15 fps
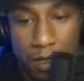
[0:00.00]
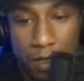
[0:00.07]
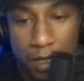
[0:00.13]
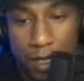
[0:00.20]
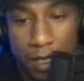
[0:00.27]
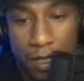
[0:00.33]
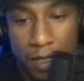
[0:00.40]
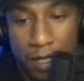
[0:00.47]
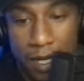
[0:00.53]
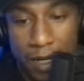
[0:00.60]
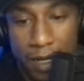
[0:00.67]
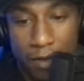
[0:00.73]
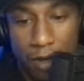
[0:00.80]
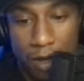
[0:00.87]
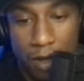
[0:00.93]
and cut
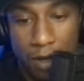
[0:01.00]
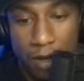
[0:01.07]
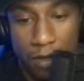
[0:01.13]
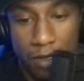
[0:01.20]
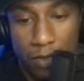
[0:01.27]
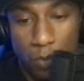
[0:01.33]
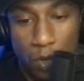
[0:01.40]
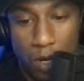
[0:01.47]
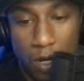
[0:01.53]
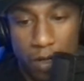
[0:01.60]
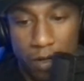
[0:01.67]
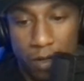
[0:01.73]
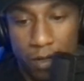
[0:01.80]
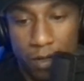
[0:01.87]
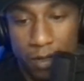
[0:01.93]
out all this
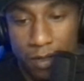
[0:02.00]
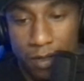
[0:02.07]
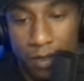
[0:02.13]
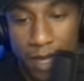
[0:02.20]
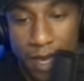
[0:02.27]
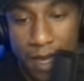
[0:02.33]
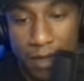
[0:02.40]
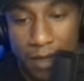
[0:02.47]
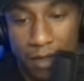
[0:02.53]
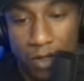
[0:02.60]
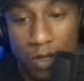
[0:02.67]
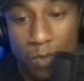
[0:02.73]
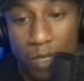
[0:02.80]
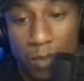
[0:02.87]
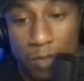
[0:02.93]
water that
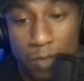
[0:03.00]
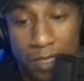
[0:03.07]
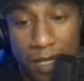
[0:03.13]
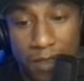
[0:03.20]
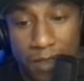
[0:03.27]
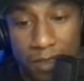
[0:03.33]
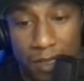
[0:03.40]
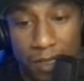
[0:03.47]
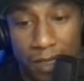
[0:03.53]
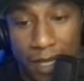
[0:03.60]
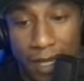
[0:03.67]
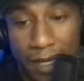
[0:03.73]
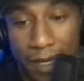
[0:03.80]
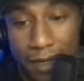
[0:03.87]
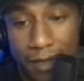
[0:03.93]
could be potentially
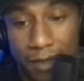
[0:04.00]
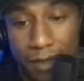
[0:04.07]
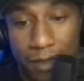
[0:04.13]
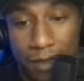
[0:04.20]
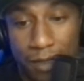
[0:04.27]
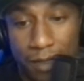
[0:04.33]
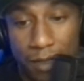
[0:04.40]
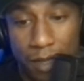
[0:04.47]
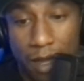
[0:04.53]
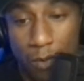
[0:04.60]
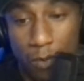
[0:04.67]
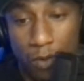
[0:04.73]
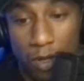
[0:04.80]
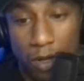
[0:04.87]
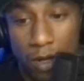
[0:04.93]
land, and along
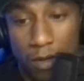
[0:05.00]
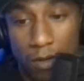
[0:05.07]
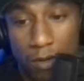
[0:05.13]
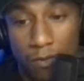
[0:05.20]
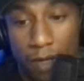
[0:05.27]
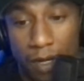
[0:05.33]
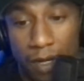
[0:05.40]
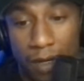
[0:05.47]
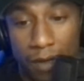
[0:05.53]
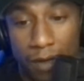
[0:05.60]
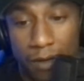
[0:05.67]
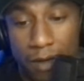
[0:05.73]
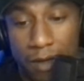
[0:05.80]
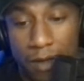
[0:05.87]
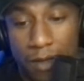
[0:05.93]
with all over here.
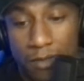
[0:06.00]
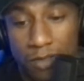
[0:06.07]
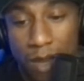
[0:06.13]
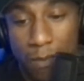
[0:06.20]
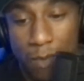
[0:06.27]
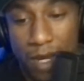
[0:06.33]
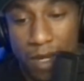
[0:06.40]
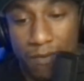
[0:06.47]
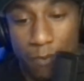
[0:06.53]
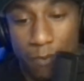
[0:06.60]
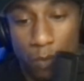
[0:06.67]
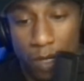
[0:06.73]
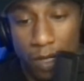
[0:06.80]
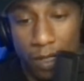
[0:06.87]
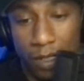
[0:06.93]
So I might even
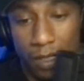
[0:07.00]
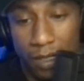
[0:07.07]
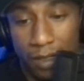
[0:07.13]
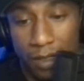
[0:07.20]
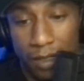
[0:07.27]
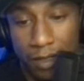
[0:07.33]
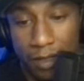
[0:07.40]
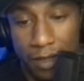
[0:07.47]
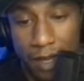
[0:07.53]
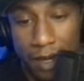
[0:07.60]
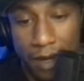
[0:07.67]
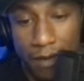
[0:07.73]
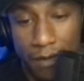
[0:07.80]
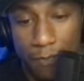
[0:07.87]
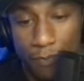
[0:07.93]
want to clear that
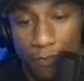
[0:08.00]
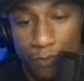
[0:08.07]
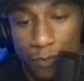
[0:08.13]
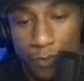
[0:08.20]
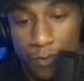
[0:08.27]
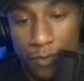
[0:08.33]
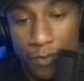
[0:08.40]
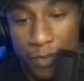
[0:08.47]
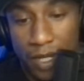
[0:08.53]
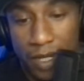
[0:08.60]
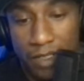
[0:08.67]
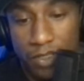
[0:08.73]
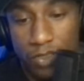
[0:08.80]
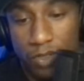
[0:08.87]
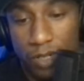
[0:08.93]
out. And
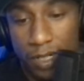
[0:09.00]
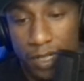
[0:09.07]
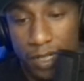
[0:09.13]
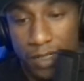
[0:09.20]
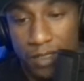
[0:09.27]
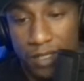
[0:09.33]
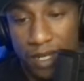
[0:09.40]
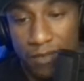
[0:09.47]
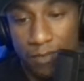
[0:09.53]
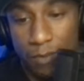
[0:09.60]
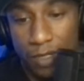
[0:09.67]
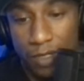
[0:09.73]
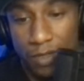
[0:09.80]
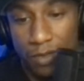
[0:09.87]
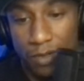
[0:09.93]
it's tricky. It's tough when
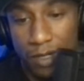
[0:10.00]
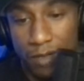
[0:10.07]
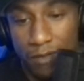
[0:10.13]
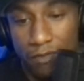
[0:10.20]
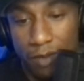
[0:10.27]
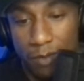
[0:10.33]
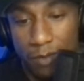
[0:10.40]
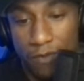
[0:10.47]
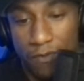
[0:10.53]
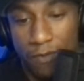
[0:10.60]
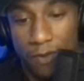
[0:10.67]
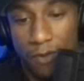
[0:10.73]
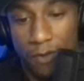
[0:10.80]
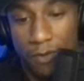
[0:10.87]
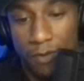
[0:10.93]
you're doing it from your
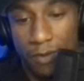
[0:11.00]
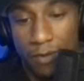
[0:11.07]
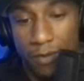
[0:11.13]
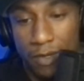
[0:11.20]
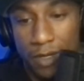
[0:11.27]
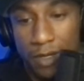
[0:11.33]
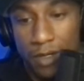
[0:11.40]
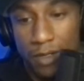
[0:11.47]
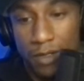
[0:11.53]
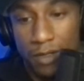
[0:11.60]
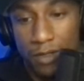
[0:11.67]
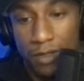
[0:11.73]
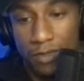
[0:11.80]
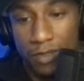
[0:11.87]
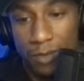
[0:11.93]
phone,
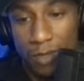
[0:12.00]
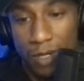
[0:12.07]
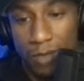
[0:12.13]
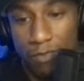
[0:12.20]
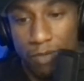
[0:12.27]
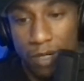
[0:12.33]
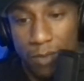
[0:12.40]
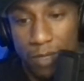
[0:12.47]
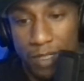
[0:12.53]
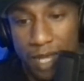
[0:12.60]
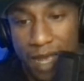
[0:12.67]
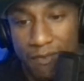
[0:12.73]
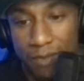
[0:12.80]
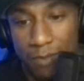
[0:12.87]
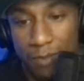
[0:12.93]
so I'm going to pretty much
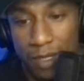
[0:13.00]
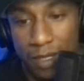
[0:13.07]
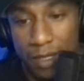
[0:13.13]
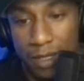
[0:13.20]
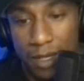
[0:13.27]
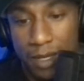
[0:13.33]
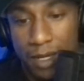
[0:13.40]
have it be